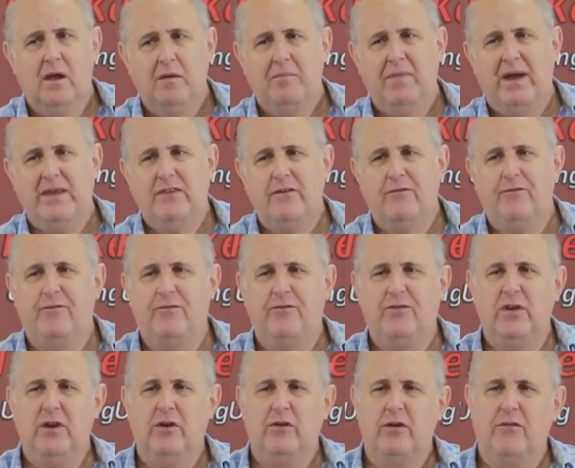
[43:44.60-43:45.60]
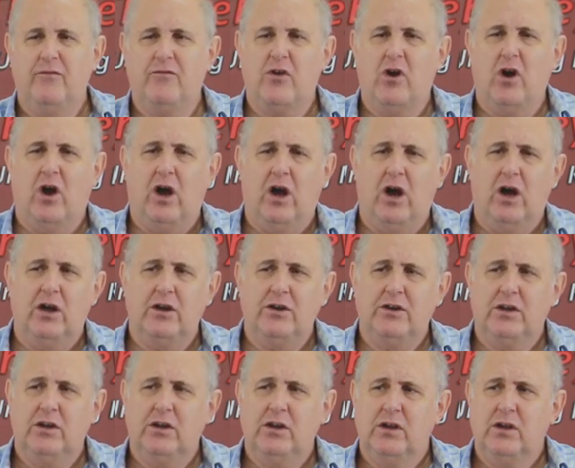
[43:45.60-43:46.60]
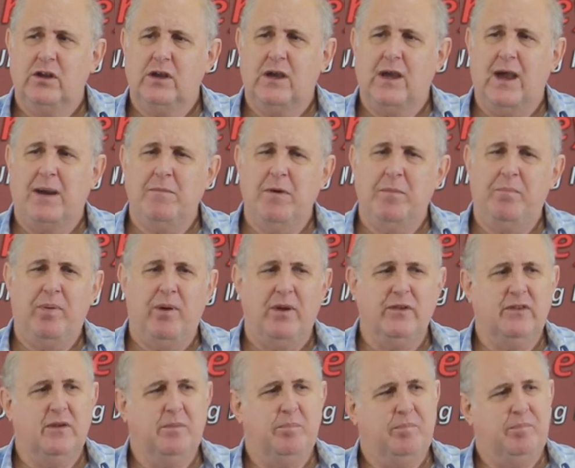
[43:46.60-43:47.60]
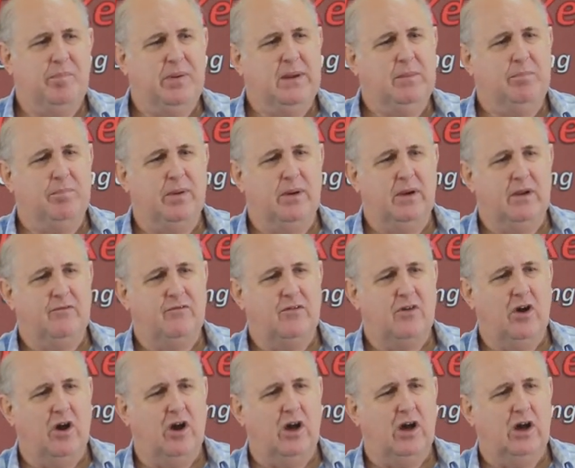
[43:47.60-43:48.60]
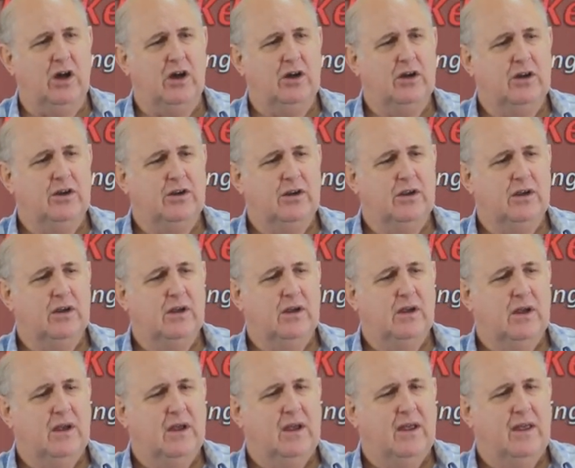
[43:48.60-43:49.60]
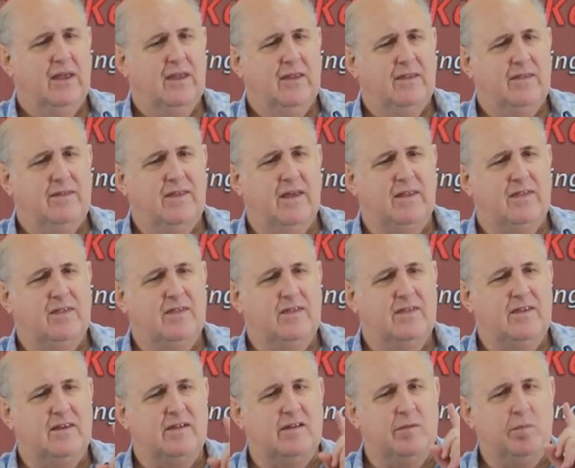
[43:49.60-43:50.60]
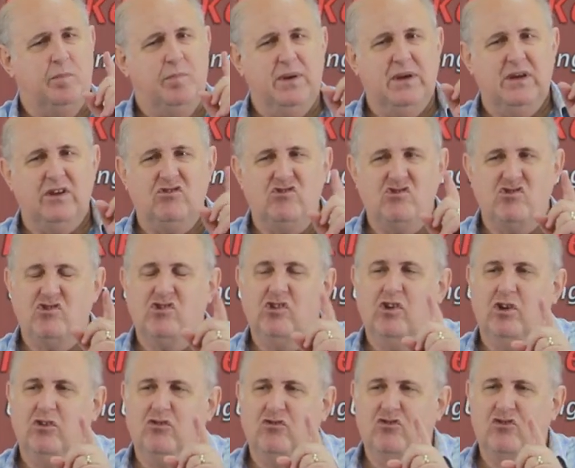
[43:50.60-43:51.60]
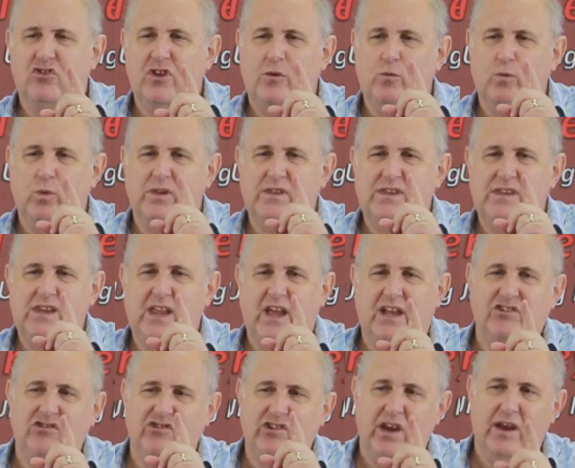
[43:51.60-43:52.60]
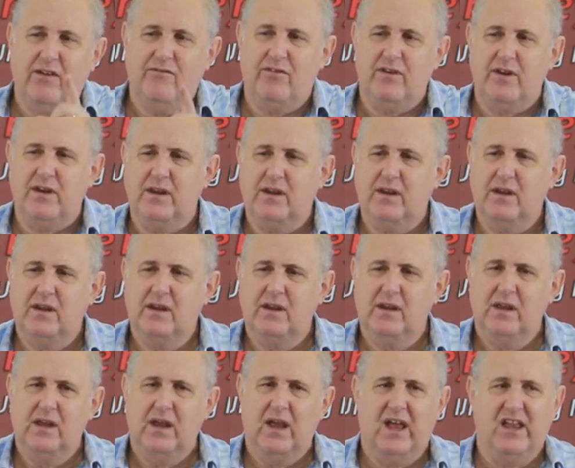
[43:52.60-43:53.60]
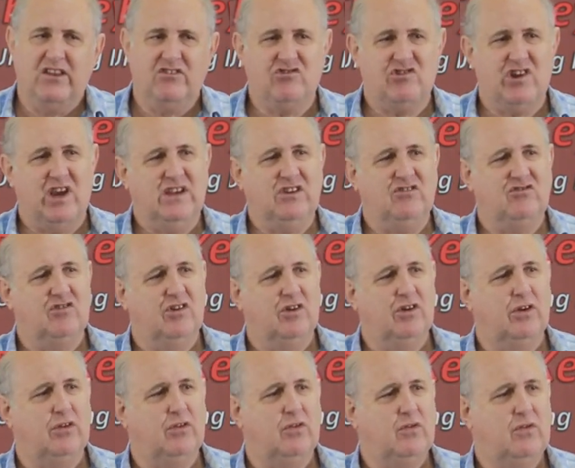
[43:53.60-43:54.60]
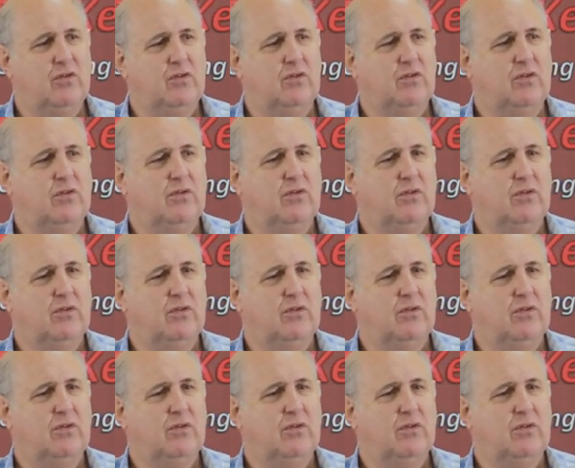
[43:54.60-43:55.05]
May the fear of God come upon the people of God. That this be a church that will touch heaven and change earth.